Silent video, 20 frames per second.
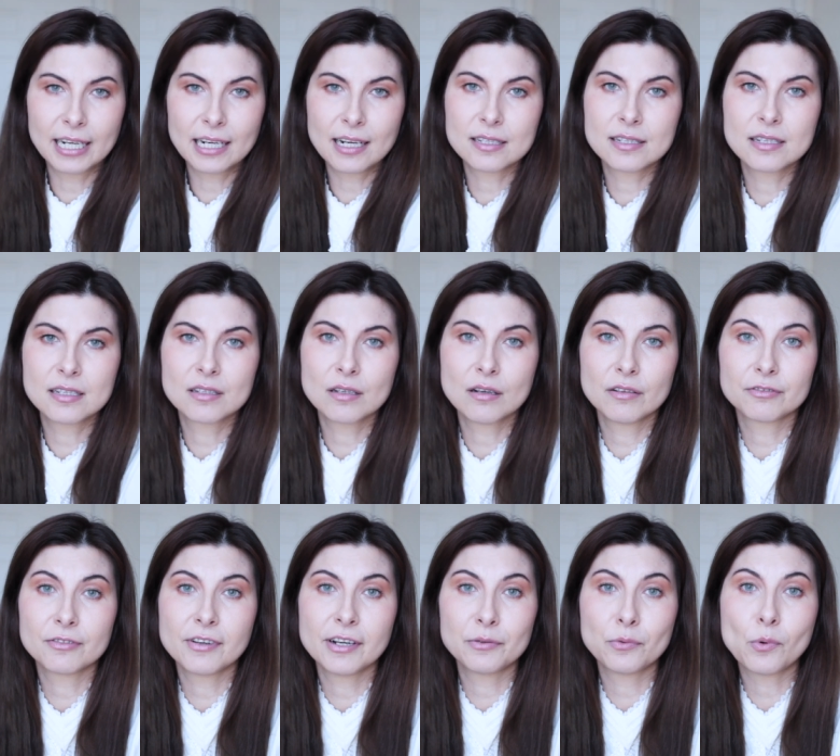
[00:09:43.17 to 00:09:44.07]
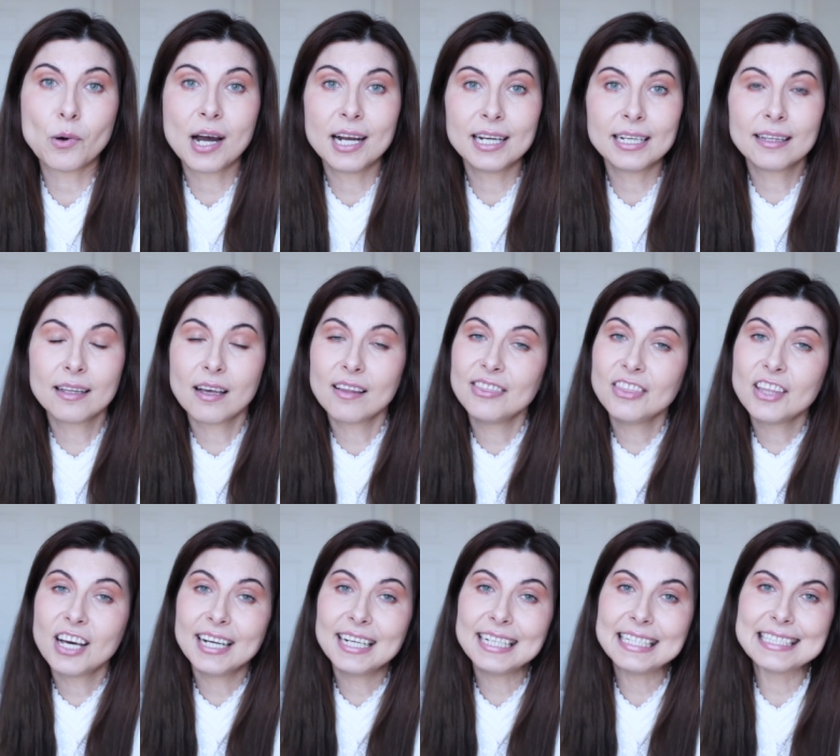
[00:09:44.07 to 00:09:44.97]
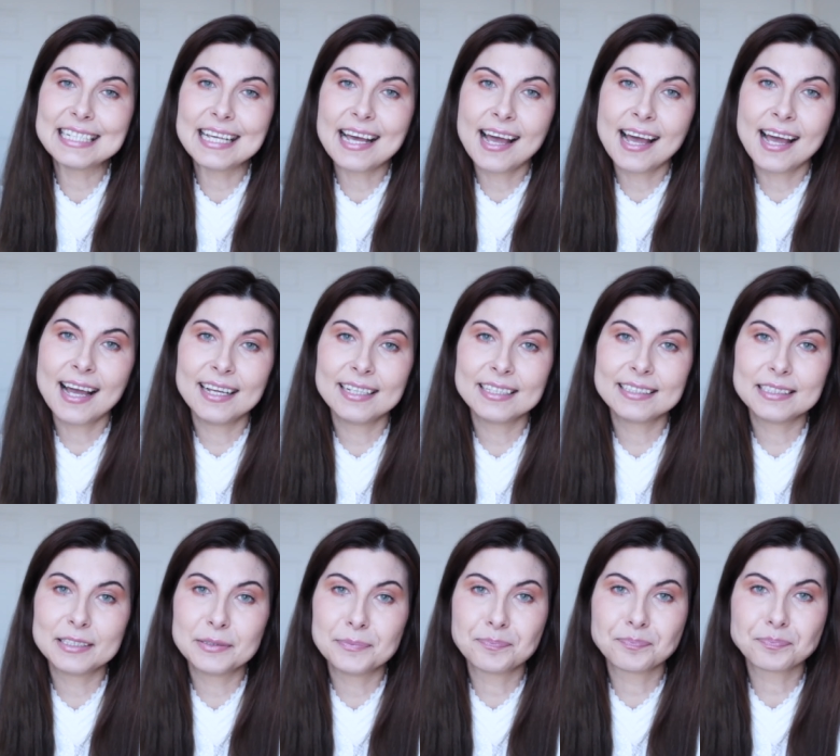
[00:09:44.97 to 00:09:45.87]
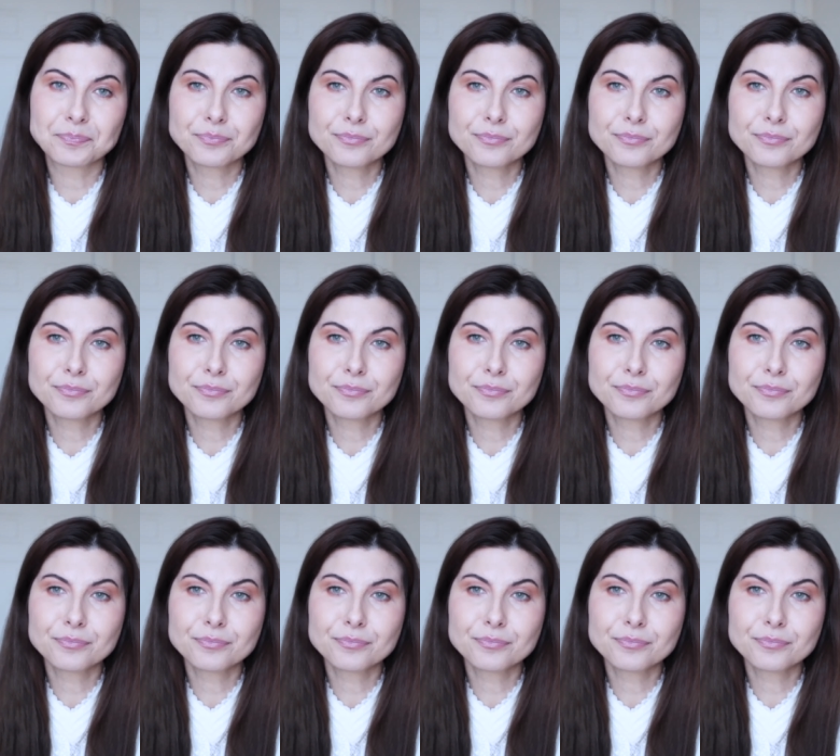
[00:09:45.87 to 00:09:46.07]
glasses of red wine that night, and